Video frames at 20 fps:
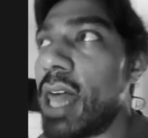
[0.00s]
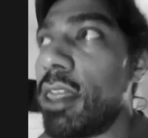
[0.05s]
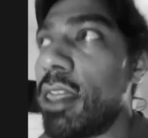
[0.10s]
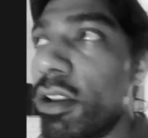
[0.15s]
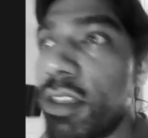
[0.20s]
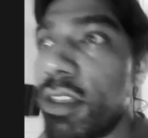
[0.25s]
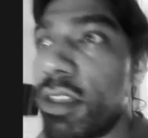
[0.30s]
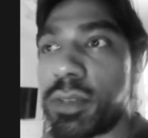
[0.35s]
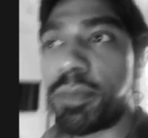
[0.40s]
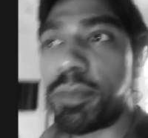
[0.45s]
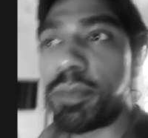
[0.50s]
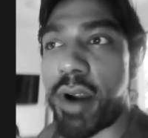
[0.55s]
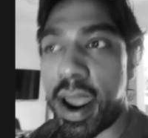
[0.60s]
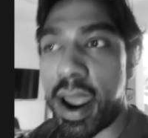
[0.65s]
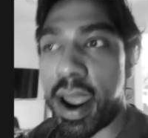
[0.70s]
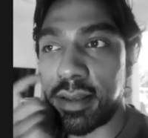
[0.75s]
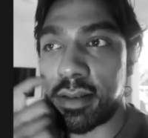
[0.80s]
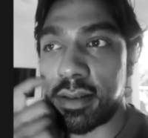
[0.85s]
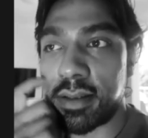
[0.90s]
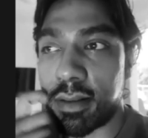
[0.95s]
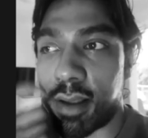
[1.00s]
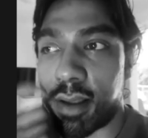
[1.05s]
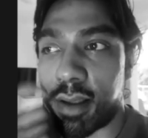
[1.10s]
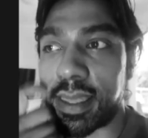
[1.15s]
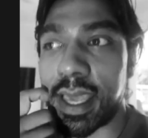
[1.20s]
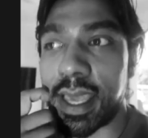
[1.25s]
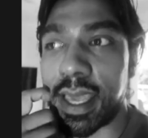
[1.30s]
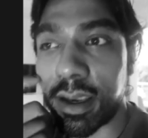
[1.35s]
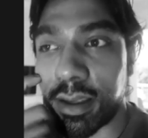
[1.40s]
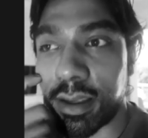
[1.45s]
lot of those brands, like
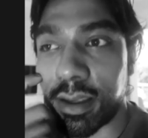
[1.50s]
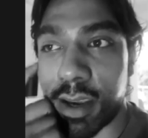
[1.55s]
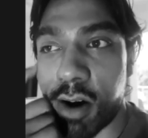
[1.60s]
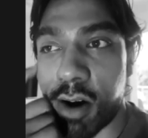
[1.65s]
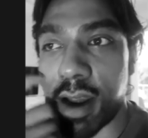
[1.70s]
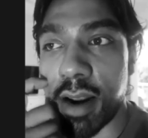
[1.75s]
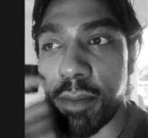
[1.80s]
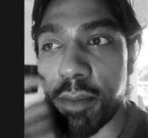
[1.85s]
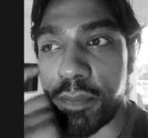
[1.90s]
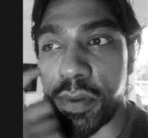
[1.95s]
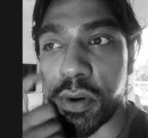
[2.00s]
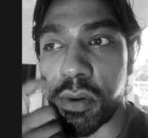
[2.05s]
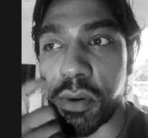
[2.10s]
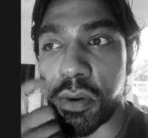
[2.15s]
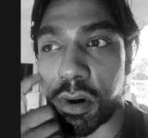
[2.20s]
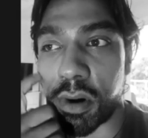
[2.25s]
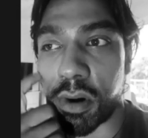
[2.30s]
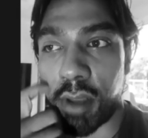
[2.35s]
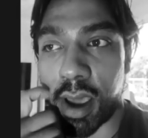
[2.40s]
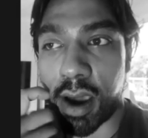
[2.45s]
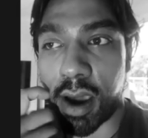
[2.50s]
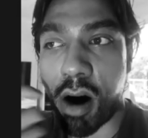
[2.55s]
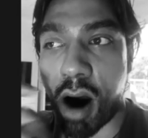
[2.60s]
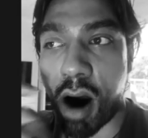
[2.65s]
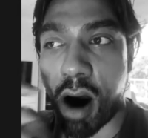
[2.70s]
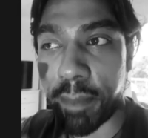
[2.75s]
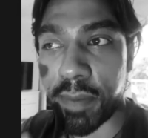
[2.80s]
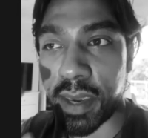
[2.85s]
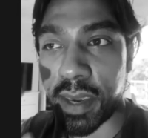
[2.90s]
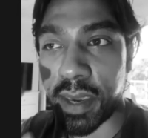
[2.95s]
they kind of built on like
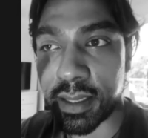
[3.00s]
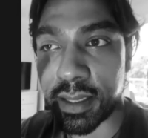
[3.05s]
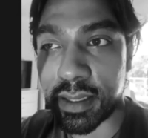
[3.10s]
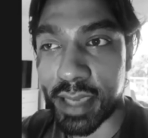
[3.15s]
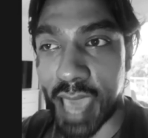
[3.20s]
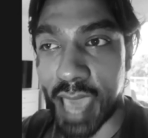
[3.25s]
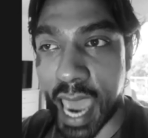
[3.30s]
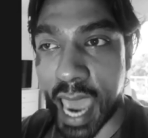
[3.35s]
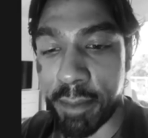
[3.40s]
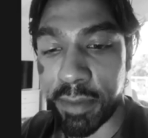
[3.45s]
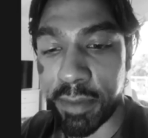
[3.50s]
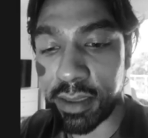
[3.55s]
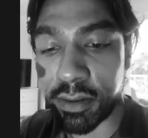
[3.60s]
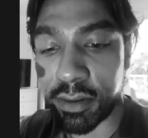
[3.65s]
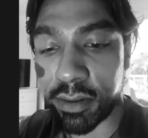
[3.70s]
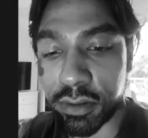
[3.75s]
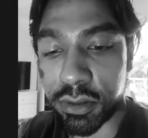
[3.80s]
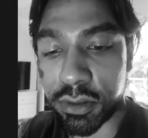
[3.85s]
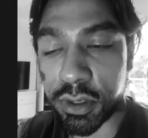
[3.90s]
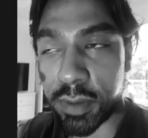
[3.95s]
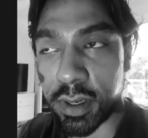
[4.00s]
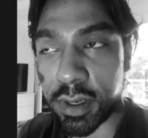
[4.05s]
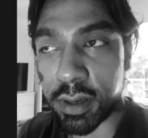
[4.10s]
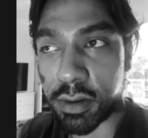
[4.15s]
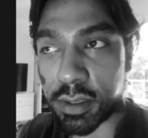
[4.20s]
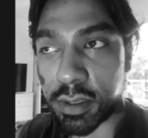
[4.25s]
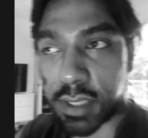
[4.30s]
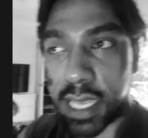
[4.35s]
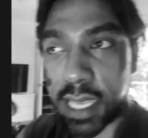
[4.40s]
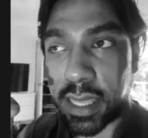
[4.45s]
hyping and scamming the consumer,
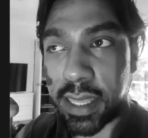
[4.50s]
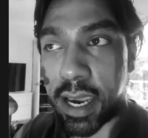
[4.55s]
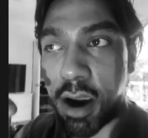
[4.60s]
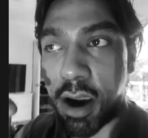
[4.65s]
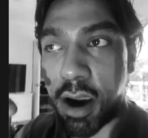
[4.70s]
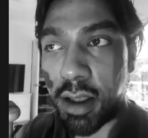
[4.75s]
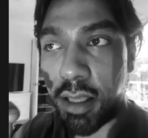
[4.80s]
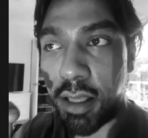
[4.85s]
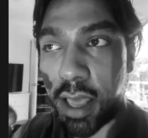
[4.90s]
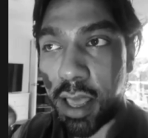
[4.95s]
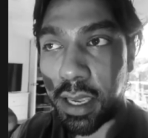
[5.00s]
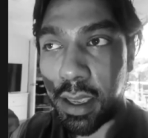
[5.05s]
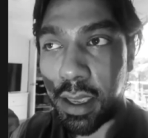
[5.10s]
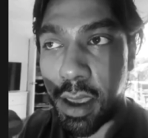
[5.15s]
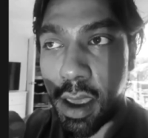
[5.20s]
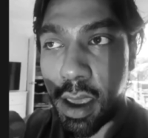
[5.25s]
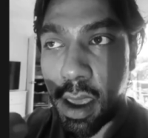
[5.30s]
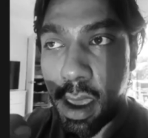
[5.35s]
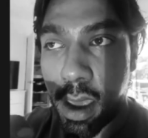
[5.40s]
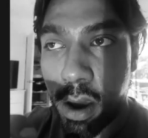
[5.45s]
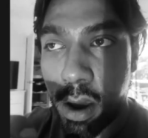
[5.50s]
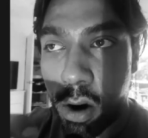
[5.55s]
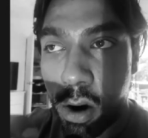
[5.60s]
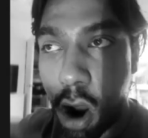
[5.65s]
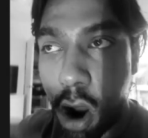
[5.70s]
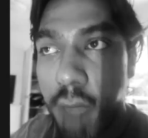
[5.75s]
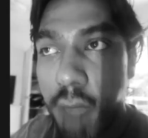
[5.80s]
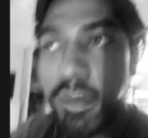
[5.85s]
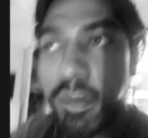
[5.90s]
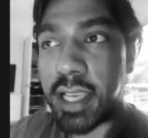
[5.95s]
because like they kind of like
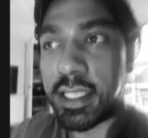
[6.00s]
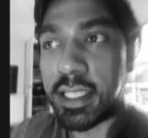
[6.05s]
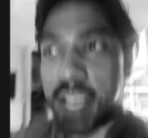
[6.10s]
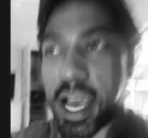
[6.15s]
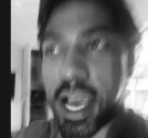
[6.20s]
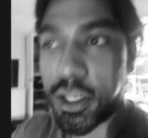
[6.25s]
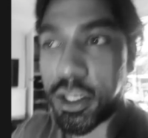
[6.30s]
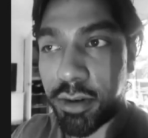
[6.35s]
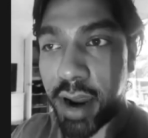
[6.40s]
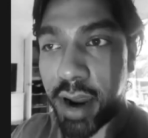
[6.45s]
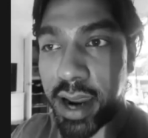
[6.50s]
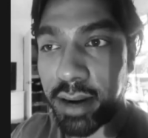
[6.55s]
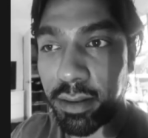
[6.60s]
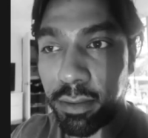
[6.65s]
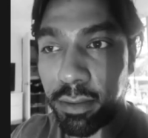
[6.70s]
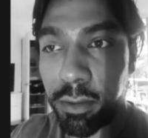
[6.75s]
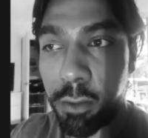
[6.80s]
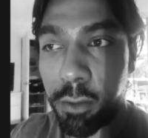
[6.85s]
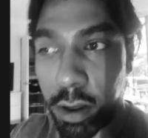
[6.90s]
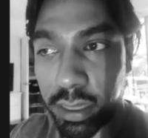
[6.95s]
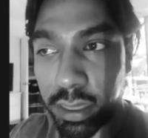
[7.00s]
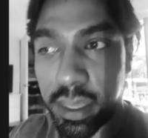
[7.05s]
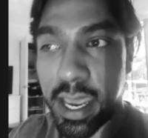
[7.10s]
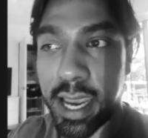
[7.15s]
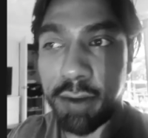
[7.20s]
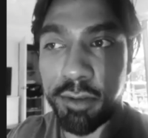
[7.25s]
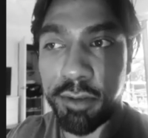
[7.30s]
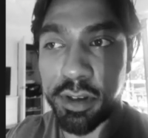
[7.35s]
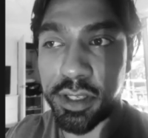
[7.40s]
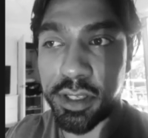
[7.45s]
over-exaggerate what the
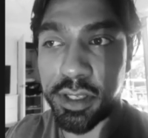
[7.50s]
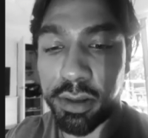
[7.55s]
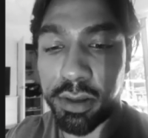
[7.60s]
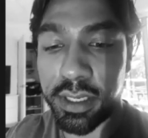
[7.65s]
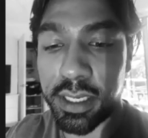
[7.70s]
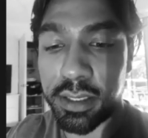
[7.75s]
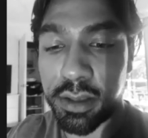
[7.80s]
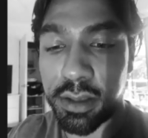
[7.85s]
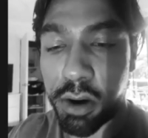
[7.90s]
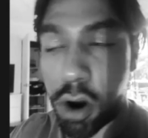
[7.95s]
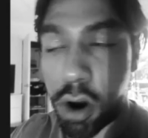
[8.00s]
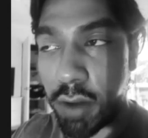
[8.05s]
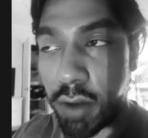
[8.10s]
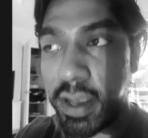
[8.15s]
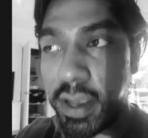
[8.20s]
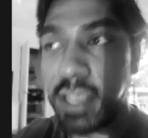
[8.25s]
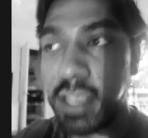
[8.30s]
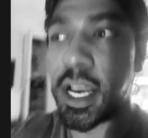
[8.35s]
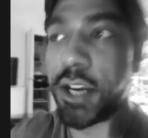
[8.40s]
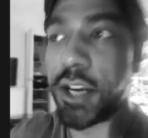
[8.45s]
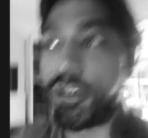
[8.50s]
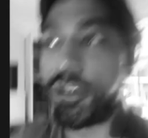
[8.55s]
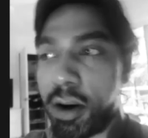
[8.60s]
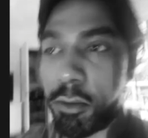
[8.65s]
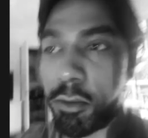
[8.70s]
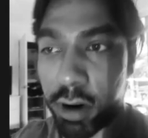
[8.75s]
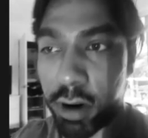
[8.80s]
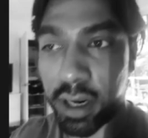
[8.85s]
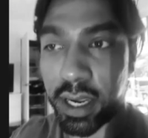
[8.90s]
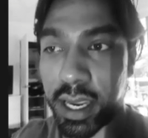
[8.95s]
end result is, over-exaggerate
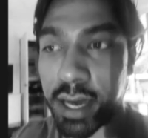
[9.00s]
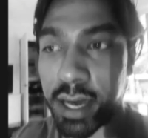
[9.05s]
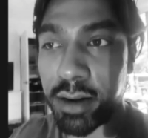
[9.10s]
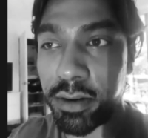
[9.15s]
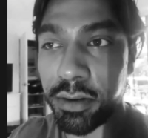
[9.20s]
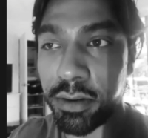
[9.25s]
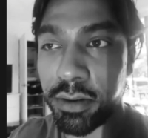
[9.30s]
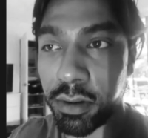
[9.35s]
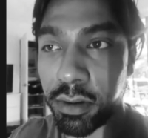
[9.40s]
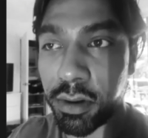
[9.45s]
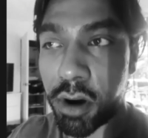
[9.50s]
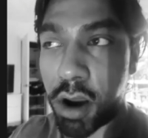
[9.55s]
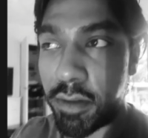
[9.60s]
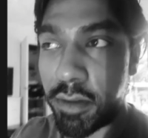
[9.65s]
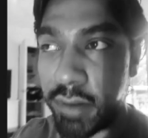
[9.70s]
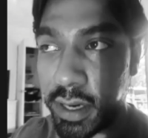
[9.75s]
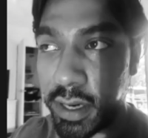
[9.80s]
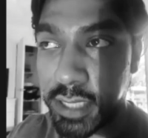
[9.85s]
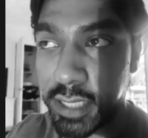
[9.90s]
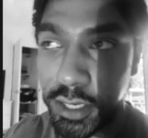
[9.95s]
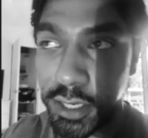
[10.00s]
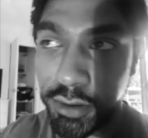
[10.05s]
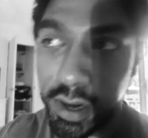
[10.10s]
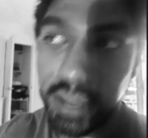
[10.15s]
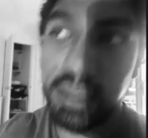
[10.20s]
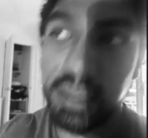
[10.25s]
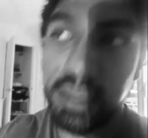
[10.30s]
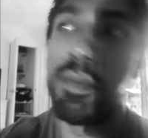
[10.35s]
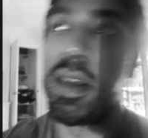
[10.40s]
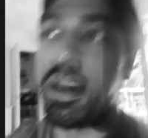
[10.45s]
what it can do,
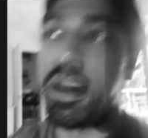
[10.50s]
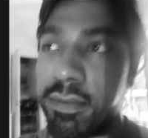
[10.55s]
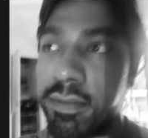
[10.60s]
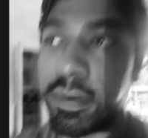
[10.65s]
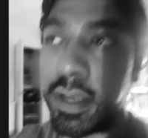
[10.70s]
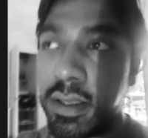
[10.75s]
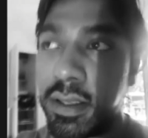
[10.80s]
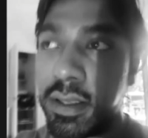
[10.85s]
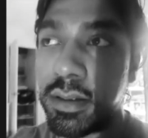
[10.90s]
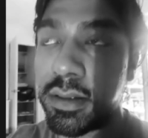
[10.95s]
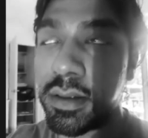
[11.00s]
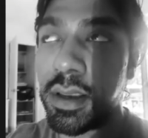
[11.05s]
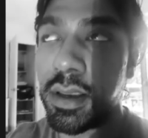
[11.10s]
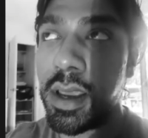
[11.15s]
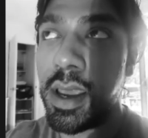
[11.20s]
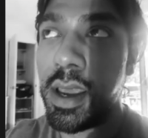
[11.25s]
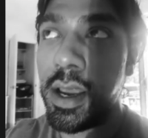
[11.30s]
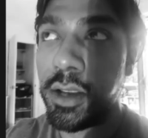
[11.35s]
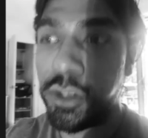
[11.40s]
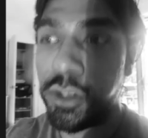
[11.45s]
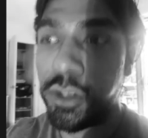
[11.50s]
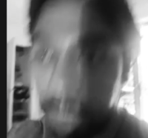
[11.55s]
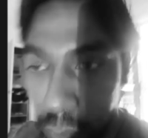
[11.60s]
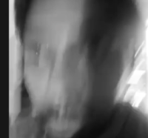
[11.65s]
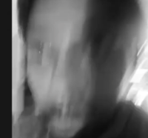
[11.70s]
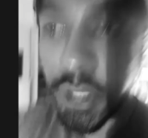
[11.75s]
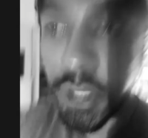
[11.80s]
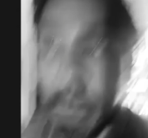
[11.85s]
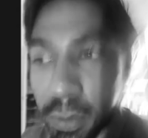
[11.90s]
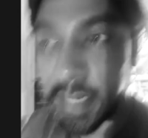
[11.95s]
over-exaggerate the benefits to
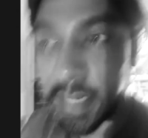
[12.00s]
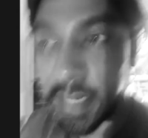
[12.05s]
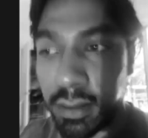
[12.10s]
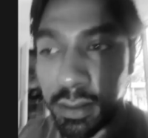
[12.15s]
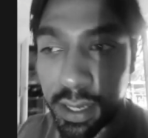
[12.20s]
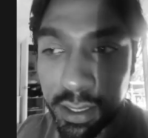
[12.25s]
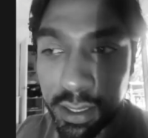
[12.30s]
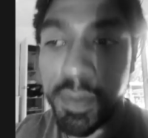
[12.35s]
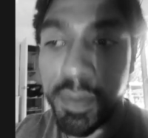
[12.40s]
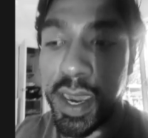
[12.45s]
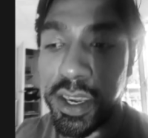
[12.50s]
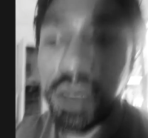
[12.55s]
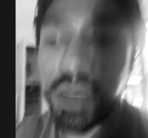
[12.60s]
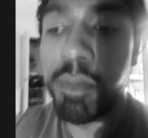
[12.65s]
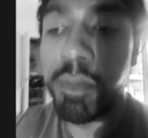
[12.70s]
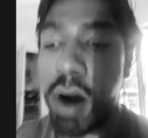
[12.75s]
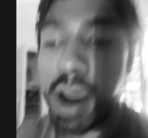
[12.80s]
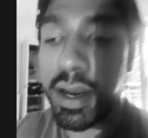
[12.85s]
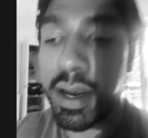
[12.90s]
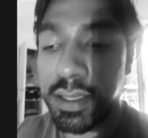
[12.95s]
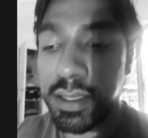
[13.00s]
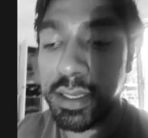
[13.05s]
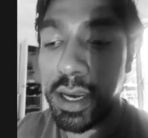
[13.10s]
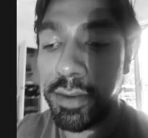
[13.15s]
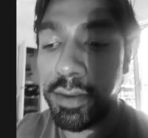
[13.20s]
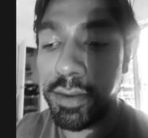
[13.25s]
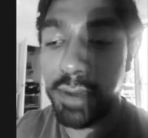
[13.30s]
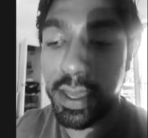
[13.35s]
pull you in and to make you buy it and stuff.